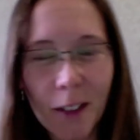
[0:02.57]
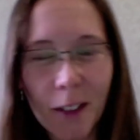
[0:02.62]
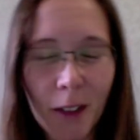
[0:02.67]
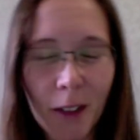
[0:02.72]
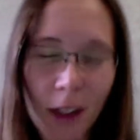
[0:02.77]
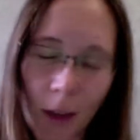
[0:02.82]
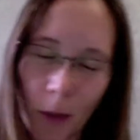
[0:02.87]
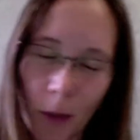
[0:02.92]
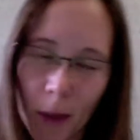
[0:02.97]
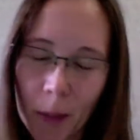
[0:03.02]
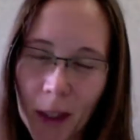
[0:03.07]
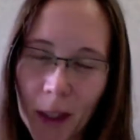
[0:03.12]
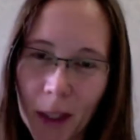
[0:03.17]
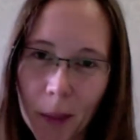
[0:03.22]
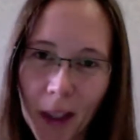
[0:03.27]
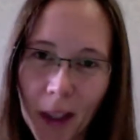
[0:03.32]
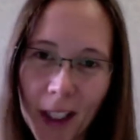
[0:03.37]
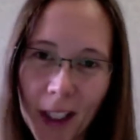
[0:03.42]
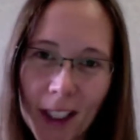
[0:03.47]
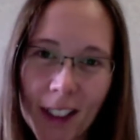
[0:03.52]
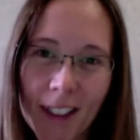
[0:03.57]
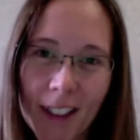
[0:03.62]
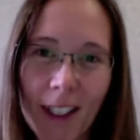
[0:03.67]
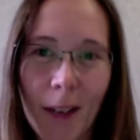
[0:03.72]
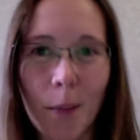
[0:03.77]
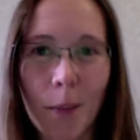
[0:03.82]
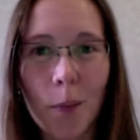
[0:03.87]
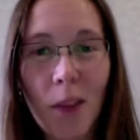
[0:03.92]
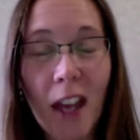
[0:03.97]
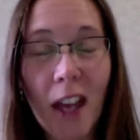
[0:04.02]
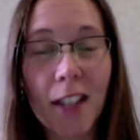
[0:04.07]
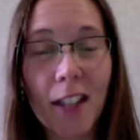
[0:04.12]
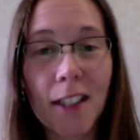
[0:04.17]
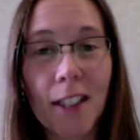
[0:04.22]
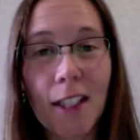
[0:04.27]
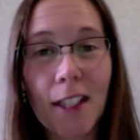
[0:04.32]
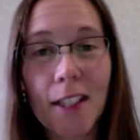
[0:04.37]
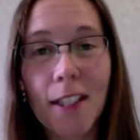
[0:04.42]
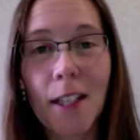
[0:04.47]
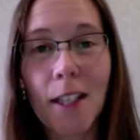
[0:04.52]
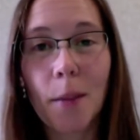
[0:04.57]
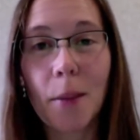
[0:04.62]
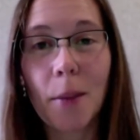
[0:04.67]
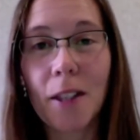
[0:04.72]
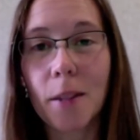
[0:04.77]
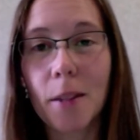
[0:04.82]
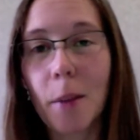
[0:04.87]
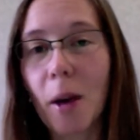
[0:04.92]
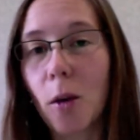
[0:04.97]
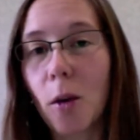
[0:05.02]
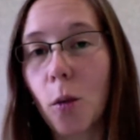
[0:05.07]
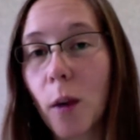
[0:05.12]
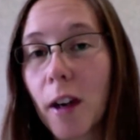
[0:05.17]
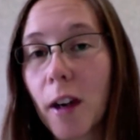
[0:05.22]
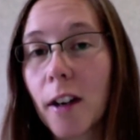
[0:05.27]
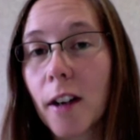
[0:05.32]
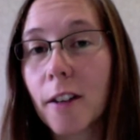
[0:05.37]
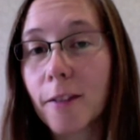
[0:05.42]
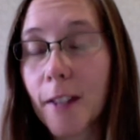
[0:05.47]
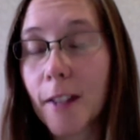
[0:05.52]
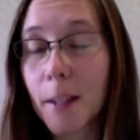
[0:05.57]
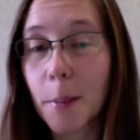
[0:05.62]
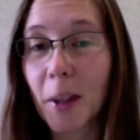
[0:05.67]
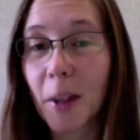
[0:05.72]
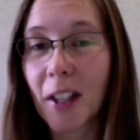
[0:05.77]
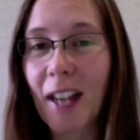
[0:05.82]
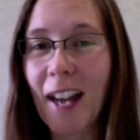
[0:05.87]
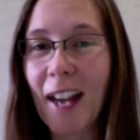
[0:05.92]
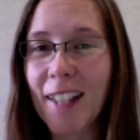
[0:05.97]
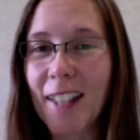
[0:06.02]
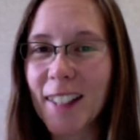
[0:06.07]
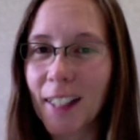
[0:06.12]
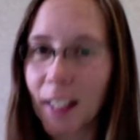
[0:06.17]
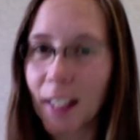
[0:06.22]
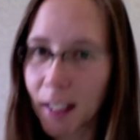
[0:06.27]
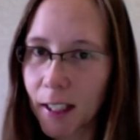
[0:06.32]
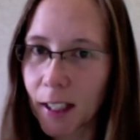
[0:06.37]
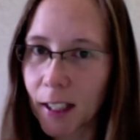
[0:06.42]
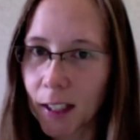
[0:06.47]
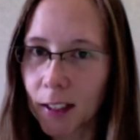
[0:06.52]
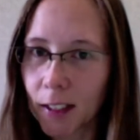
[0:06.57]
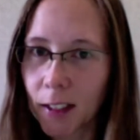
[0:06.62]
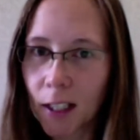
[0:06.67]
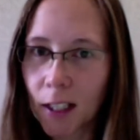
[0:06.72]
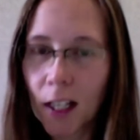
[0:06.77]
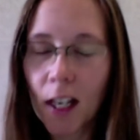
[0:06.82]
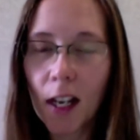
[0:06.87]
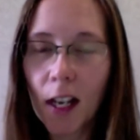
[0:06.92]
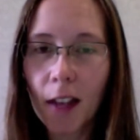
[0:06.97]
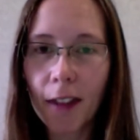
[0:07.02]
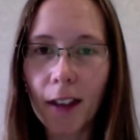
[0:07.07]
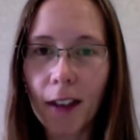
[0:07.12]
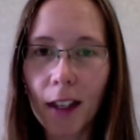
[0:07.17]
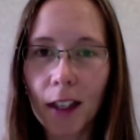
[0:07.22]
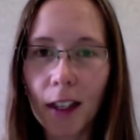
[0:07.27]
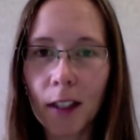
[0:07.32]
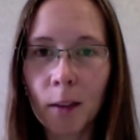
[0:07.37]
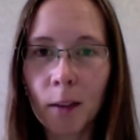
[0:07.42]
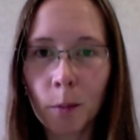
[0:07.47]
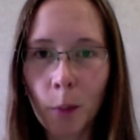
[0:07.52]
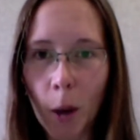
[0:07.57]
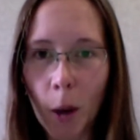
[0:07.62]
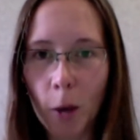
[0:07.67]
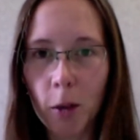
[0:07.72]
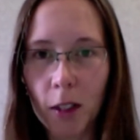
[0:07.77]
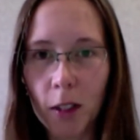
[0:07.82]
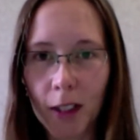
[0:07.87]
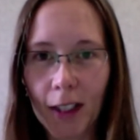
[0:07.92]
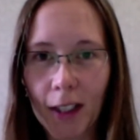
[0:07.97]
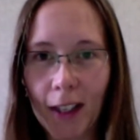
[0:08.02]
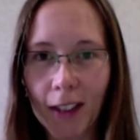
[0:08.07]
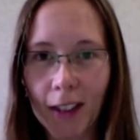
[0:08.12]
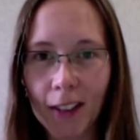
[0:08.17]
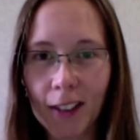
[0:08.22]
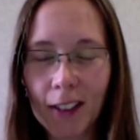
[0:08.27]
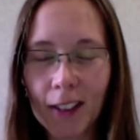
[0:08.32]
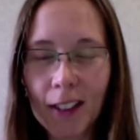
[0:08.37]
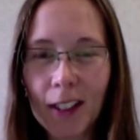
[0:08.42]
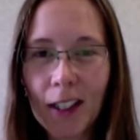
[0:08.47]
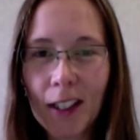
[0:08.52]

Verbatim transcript: with your one minute marketing tip. And today's tip is about where Facebook has hidden the hidden post link.